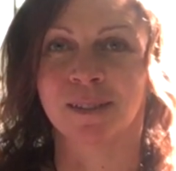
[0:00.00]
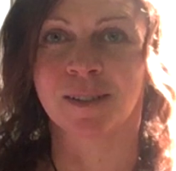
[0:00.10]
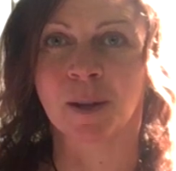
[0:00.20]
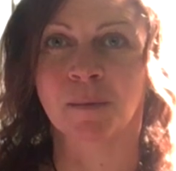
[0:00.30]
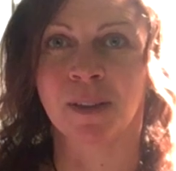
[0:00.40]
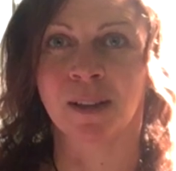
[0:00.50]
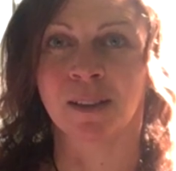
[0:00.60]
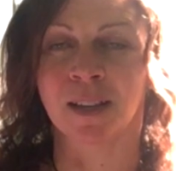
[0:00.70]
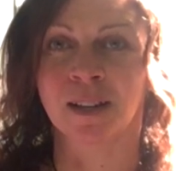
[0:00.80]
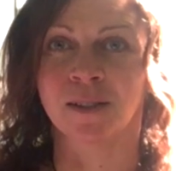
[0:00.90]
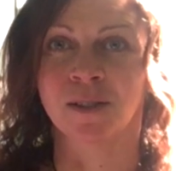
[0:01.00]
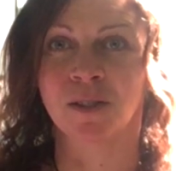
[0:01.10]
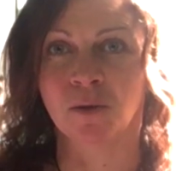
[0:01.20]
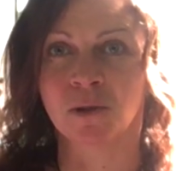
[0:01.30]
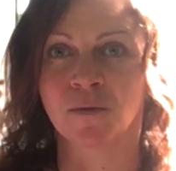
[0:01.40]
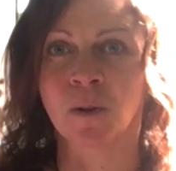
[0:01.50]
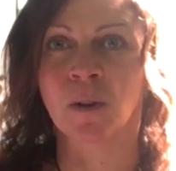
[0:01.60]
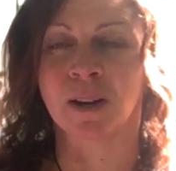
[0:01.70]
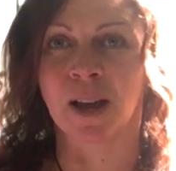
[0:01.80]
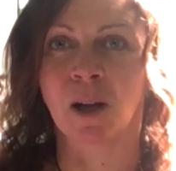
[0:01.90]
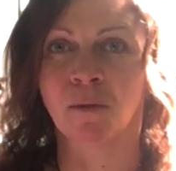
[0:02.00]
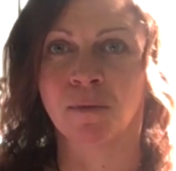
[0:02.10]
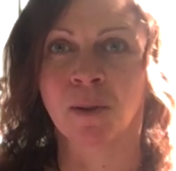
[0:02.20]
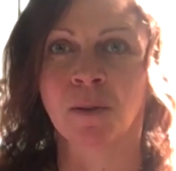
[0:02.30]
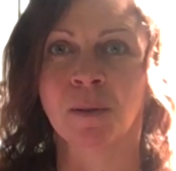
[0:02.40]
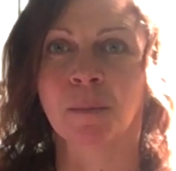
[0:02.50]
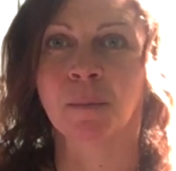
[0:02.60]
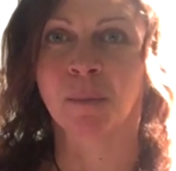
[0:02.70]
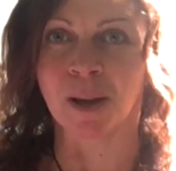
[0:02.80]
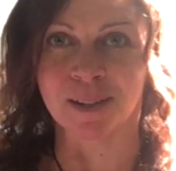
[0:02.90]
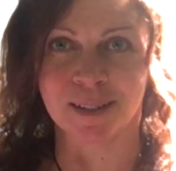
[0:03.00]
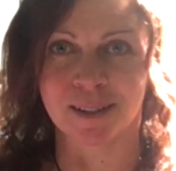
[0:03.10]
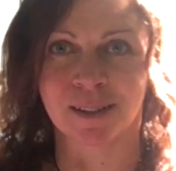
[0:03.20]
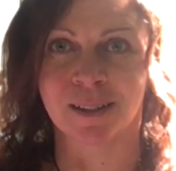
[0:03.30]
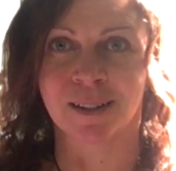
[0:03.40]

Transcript: something that is useful and helpful, but